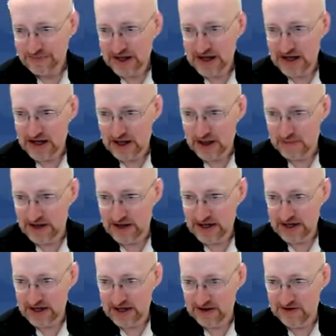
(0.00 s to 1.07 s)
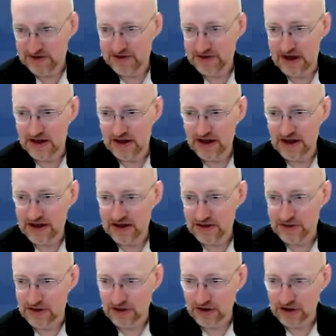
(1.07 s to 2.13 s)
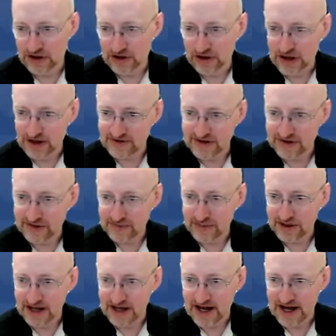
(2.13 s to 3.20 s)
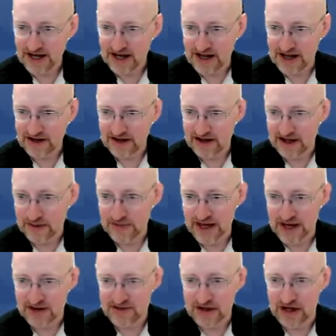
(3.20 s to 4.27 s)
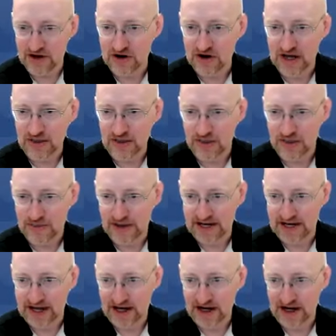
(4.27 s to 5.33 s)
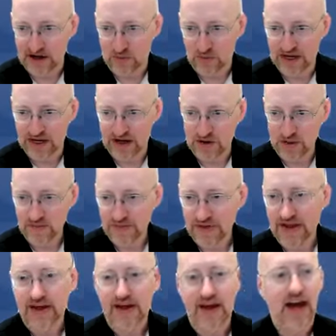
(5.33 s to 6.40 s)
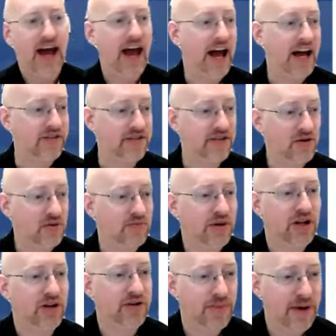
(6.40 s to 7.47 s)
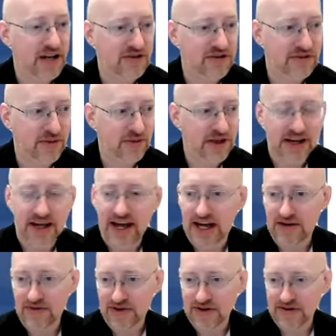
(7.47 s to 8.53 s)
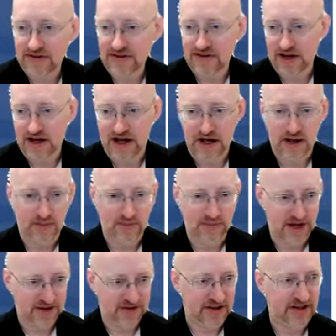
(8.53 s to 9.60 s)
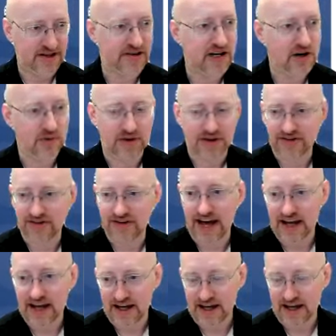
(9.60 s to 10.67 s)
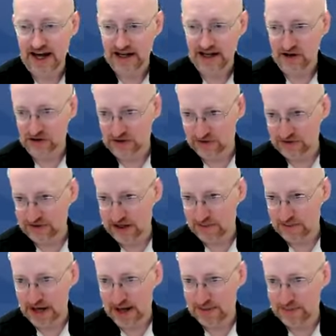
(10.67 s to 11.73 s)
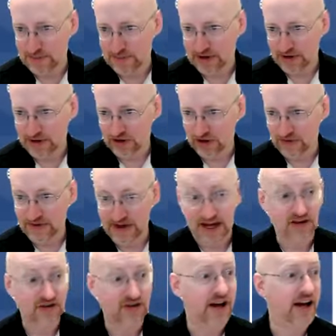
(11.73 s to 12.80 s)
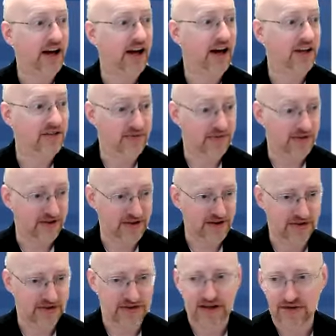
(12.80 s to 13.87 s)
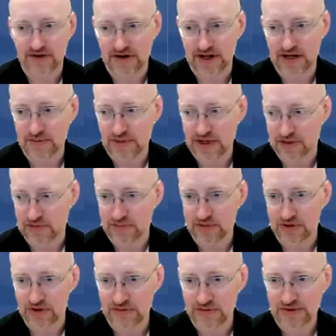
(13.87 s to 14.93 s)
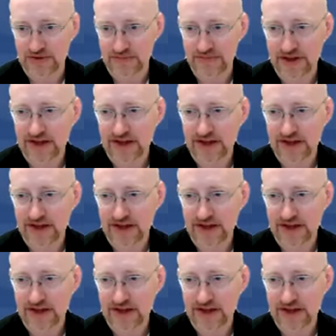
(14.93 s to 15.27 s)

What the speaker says: is the little accessibility icon that is underneath the main editing window. As you build pages within Canvas, it's continually scanning, and you'll see it pop up little notification icons if it sees things that need to be improved.